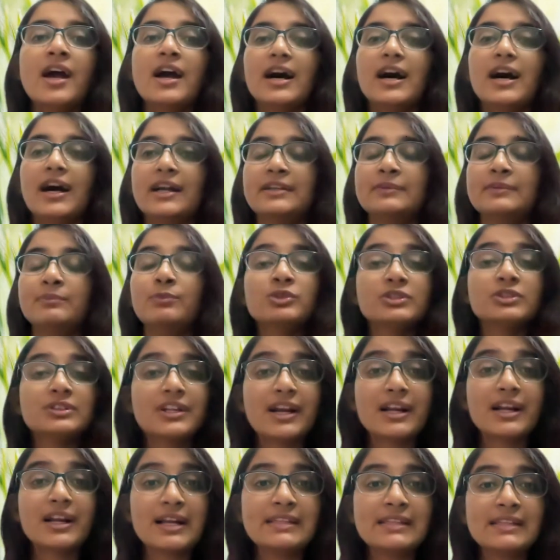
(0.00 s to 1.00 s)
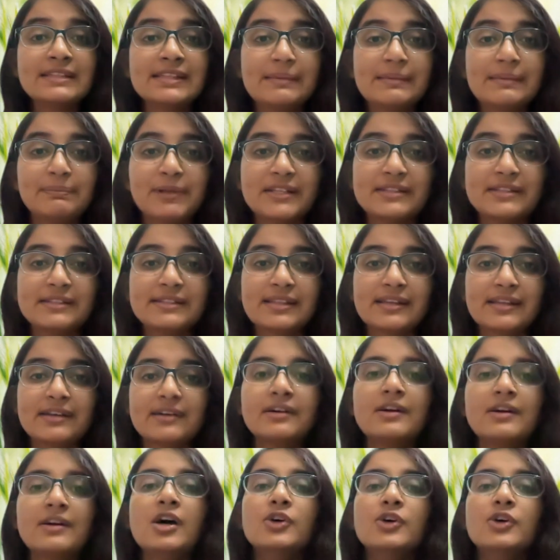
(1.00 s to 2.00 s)
And Mutra concept is
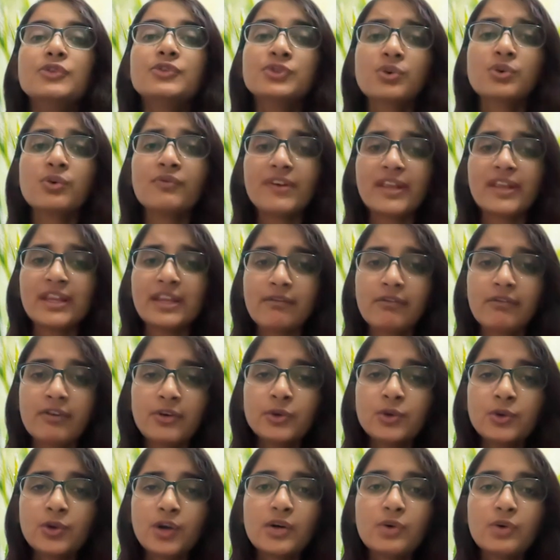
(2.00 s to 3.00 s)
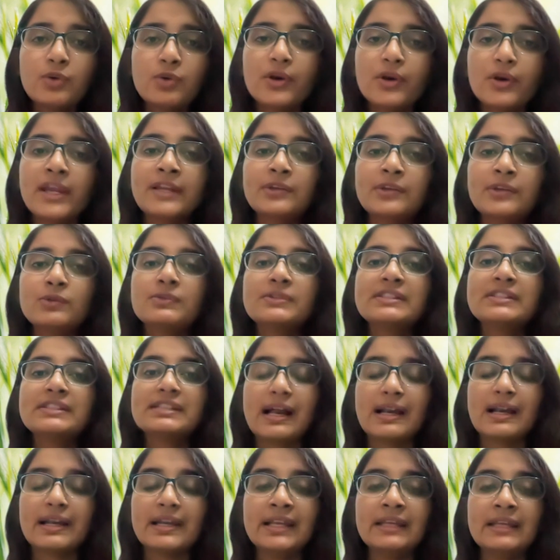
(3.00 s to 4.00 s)
there. So whenever you are going to
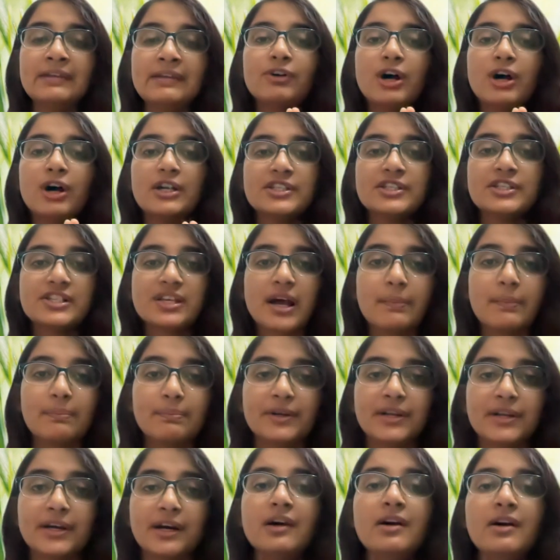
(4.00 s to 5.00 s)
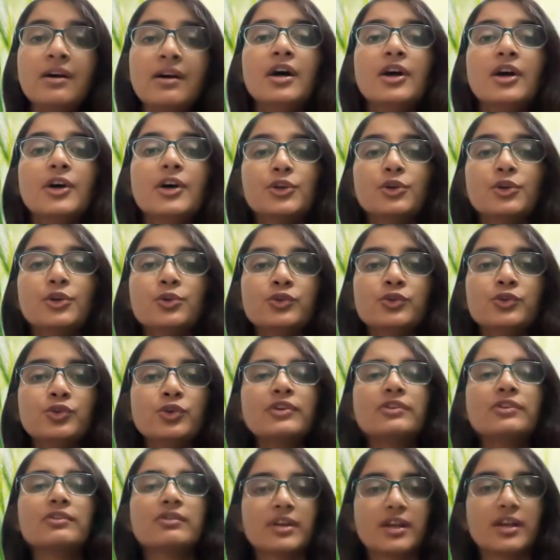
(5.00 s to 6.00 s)
study one chapter, you
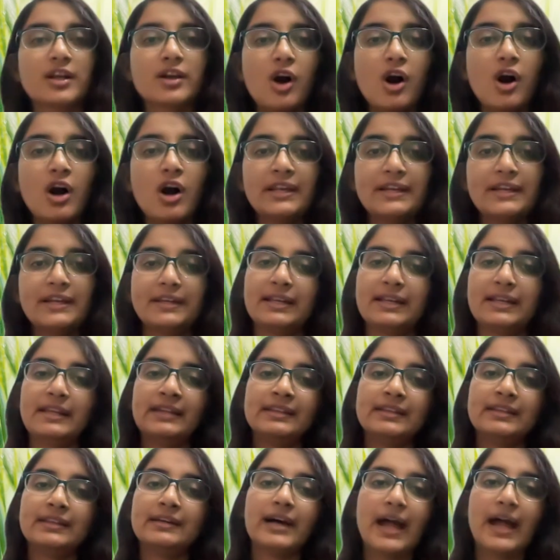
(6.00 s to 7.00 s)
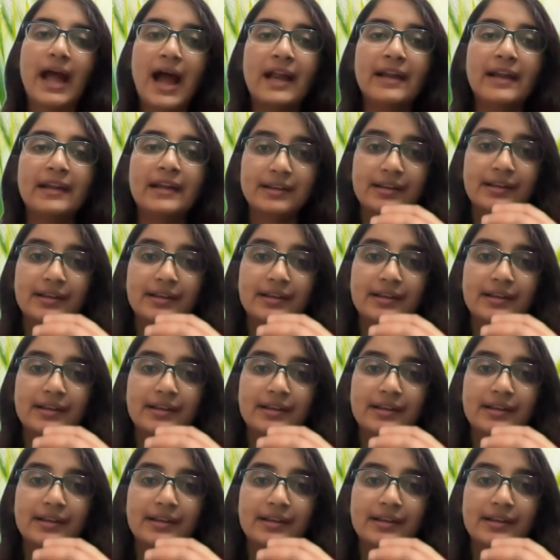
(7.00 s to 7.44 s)
should recall it in the end,